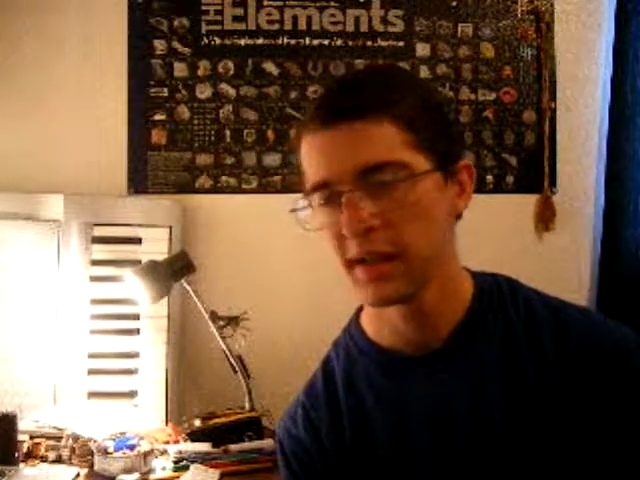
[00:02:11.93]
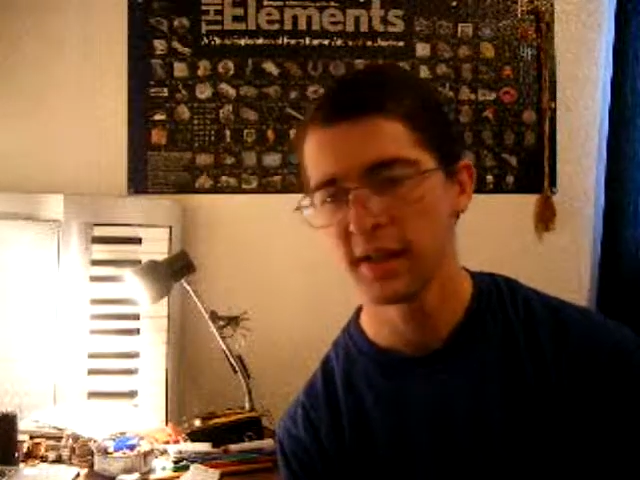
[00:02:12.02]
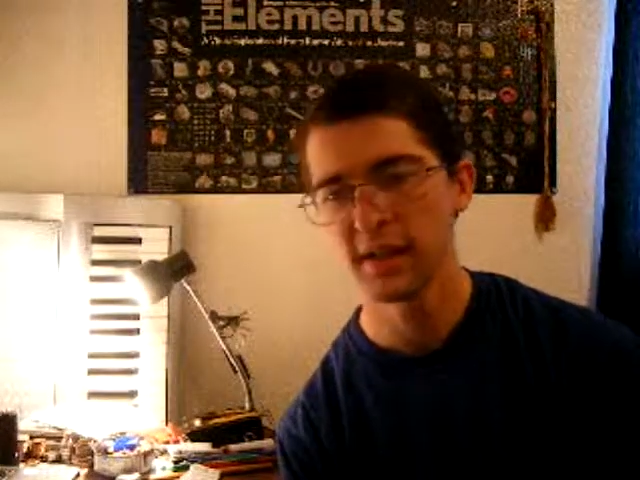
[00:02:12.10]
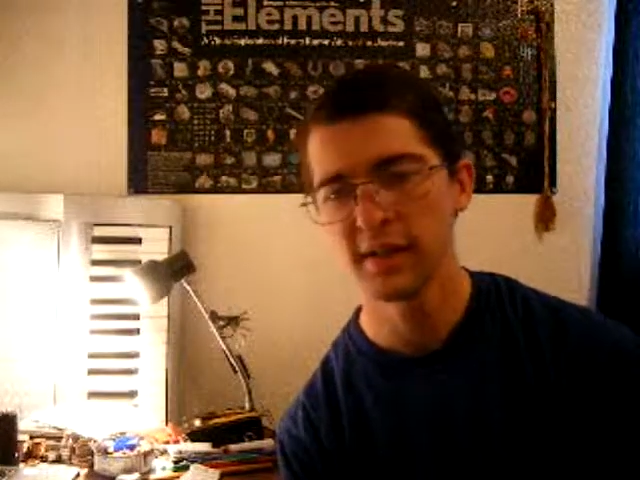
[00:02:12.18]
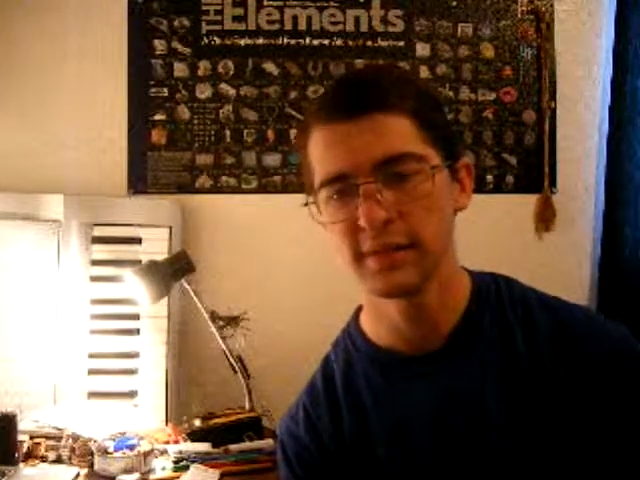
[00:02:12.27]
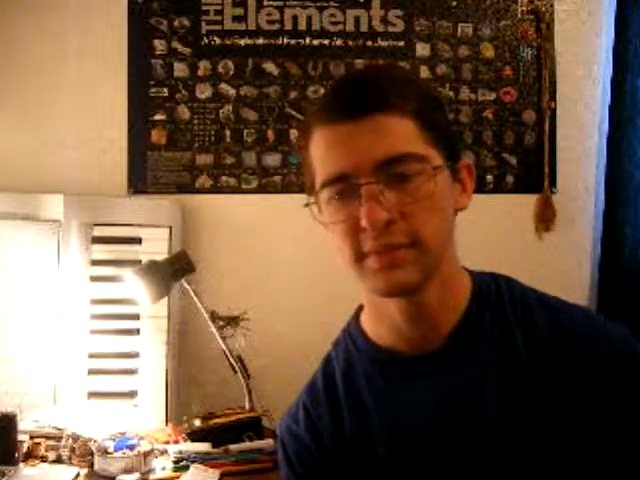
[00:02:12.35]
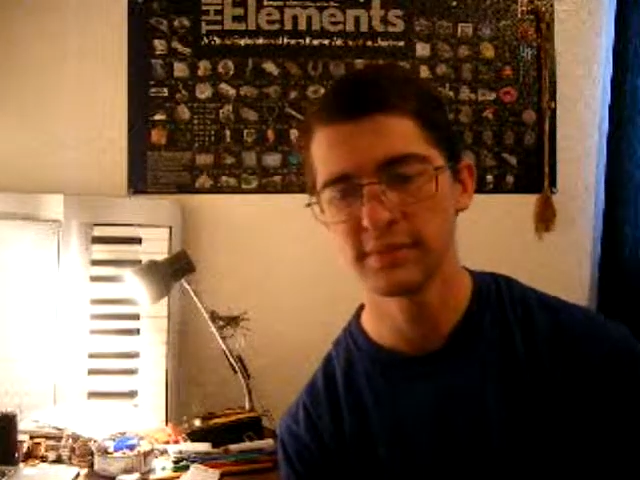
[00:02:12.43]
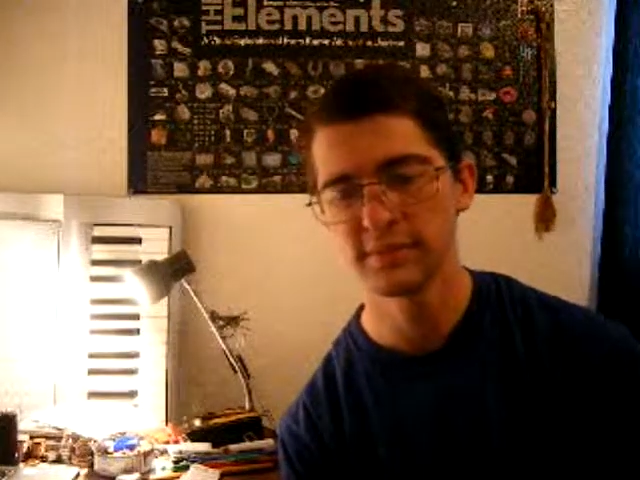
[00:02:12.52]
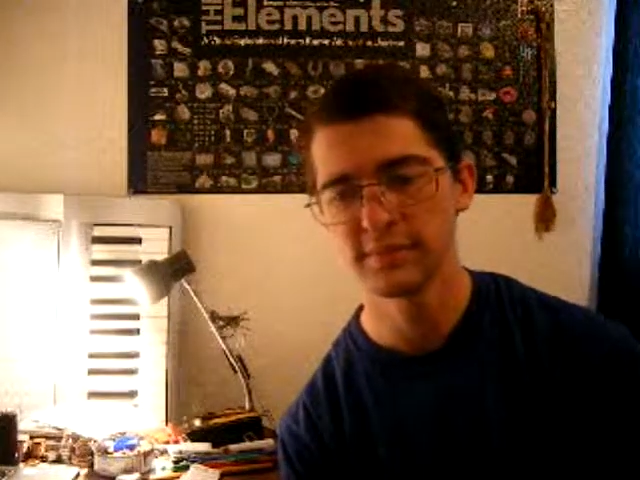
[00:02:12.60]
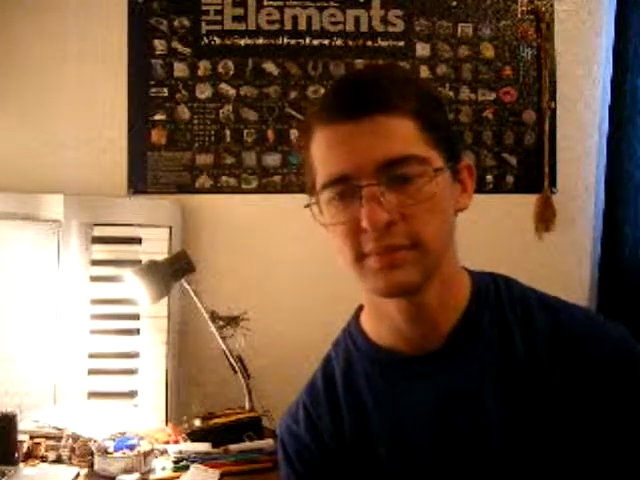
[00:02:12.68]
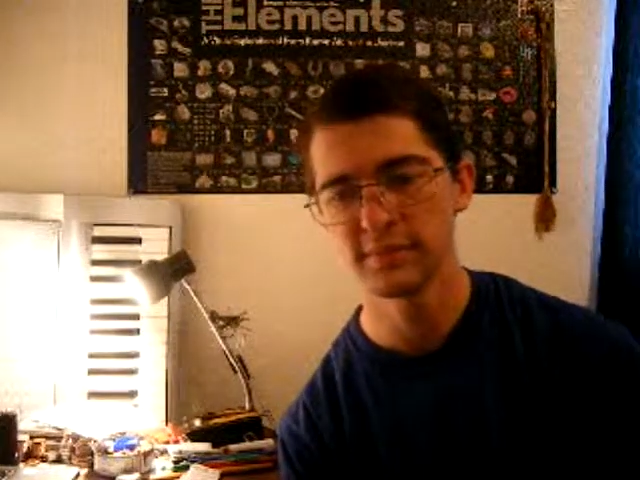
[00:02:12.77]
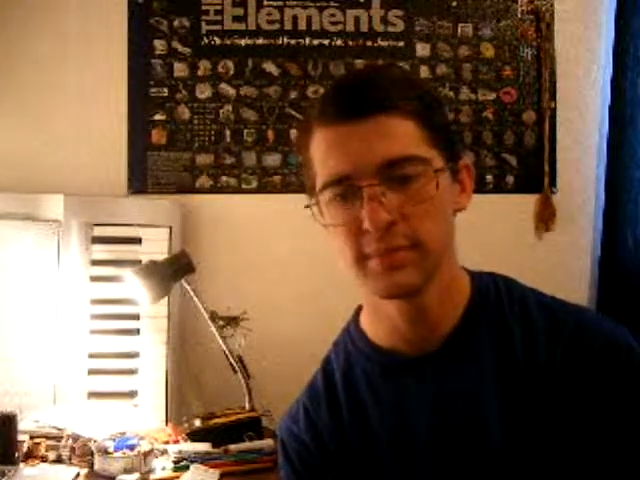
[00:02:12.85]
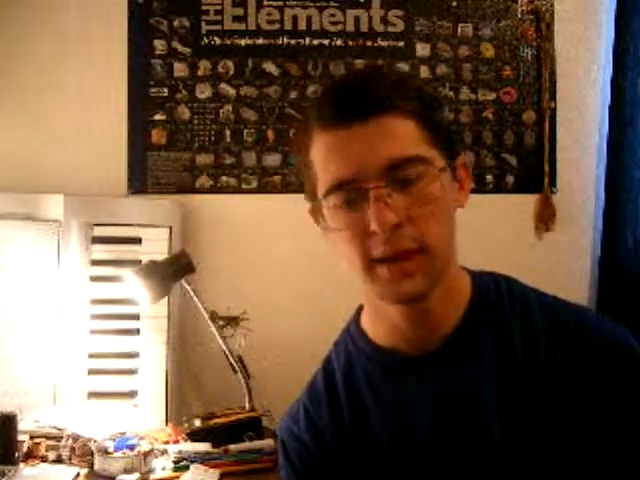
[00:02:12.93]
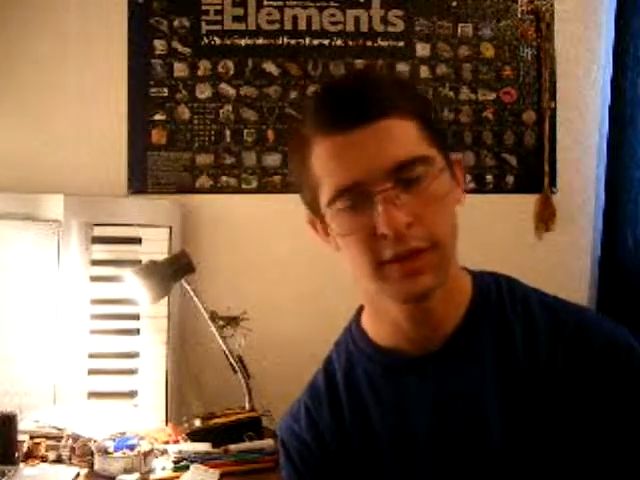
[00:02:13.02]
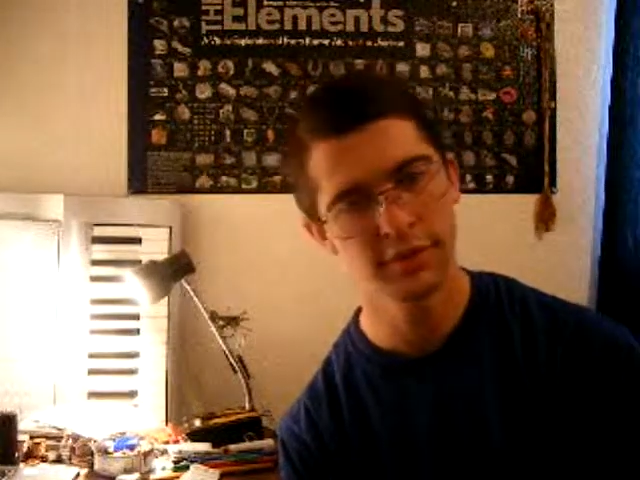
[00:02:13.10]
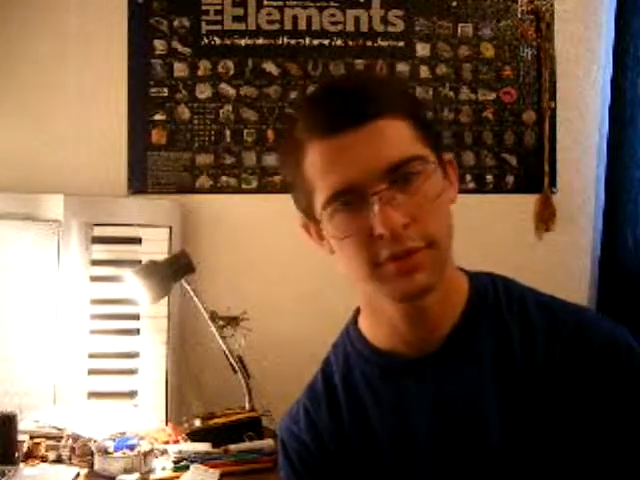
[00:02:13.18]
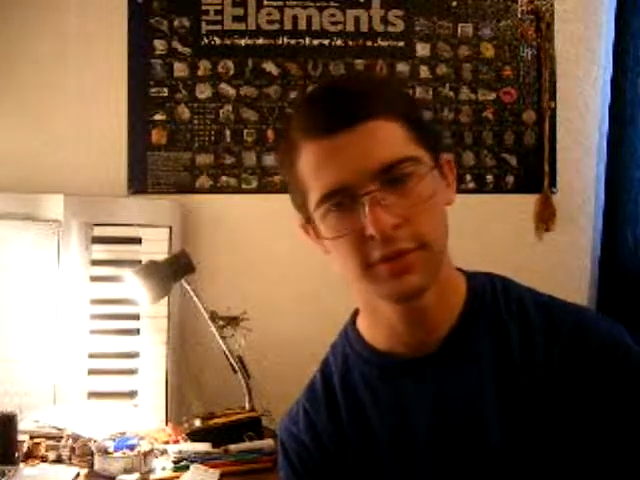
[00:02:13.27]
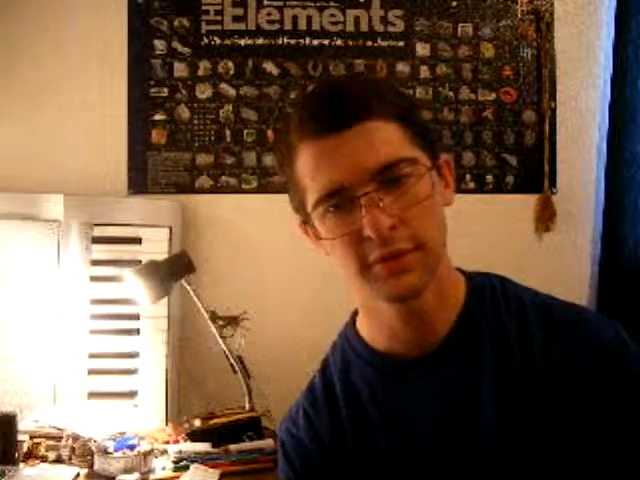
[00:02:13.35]
I
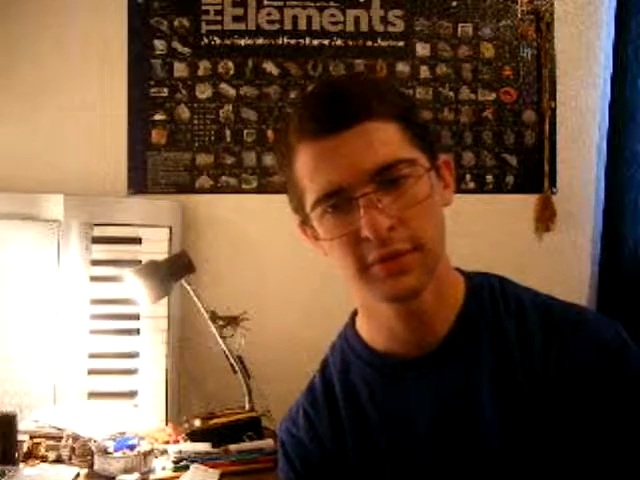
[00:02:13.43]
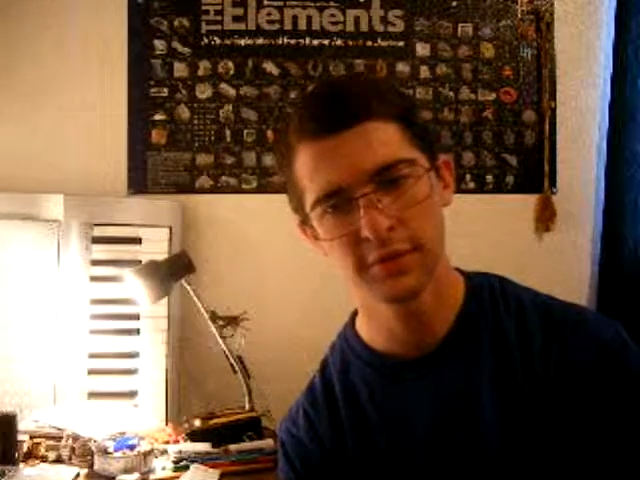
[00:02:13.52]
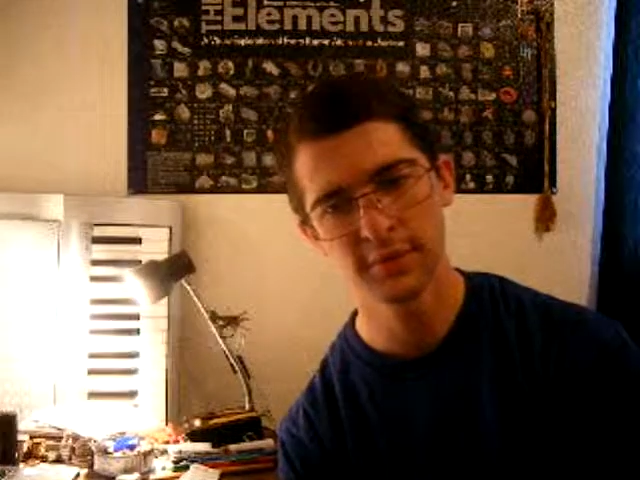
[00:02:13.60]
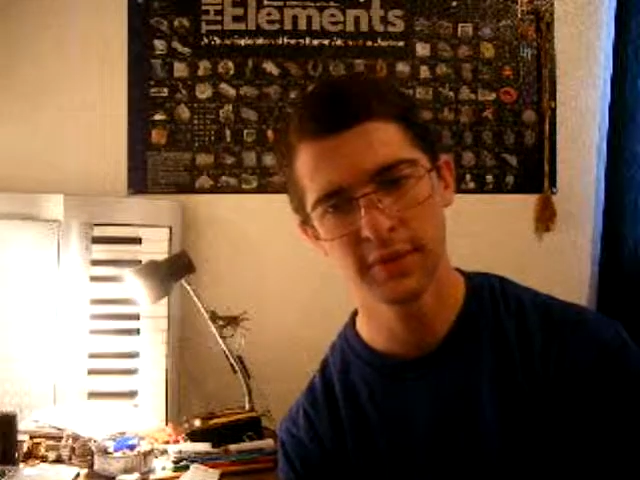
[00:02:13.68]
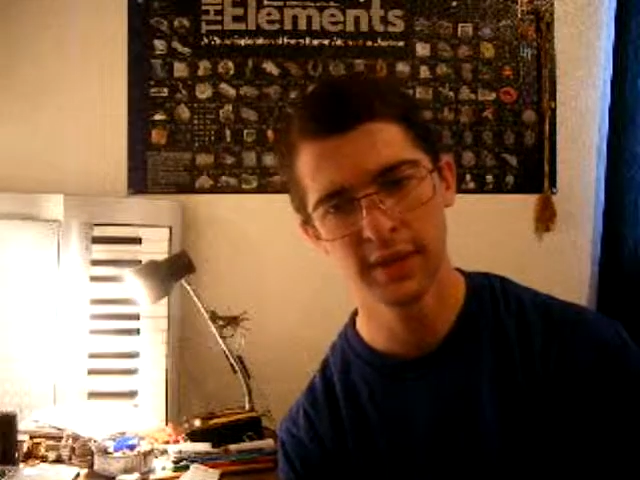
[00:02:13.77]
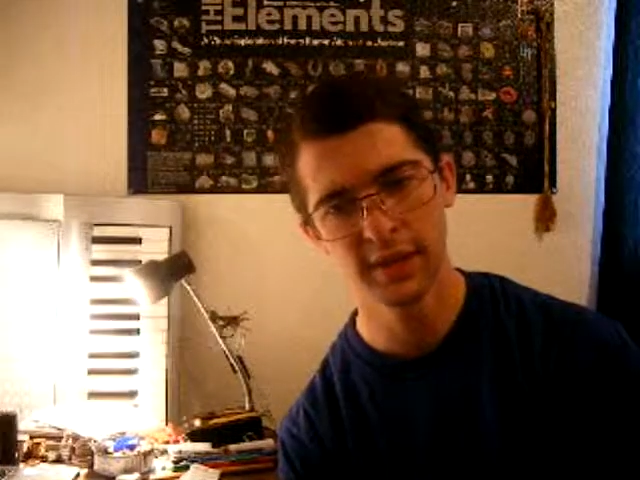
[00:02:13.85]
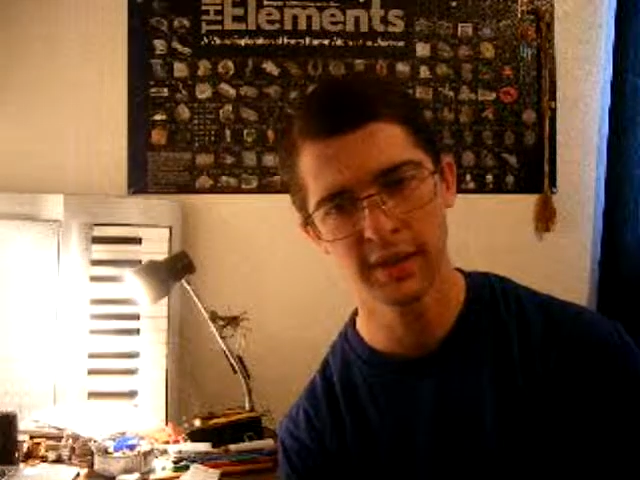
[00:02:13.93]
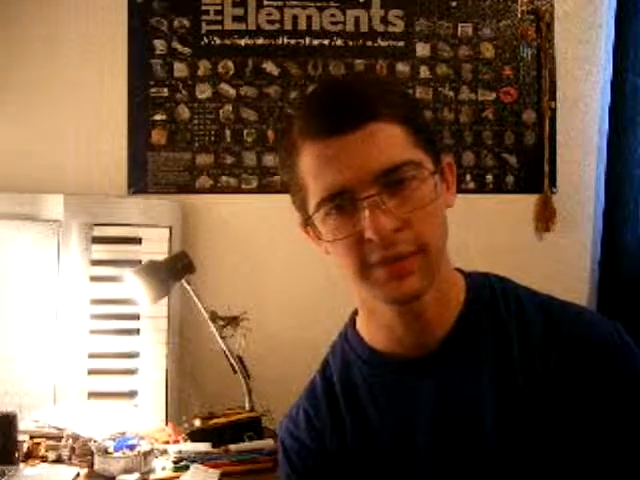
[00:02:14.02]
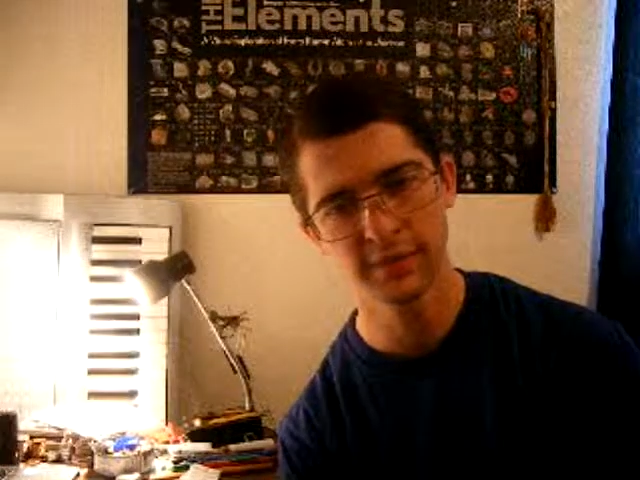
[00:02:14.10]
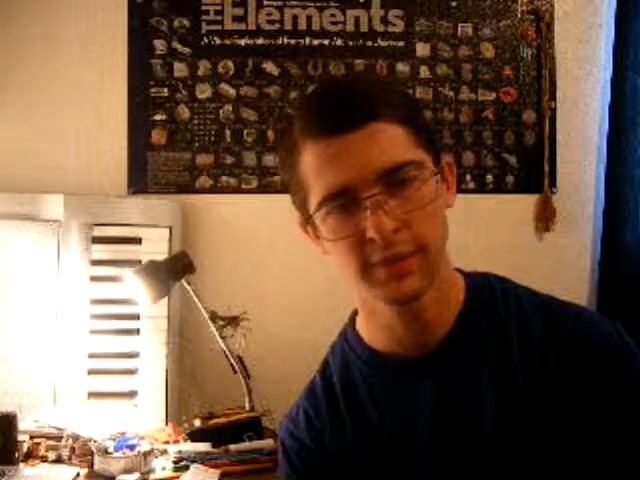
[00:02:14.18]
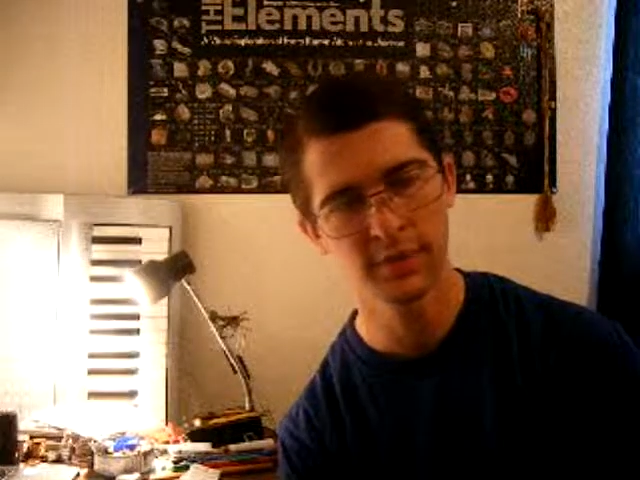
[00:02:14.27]
also learned to play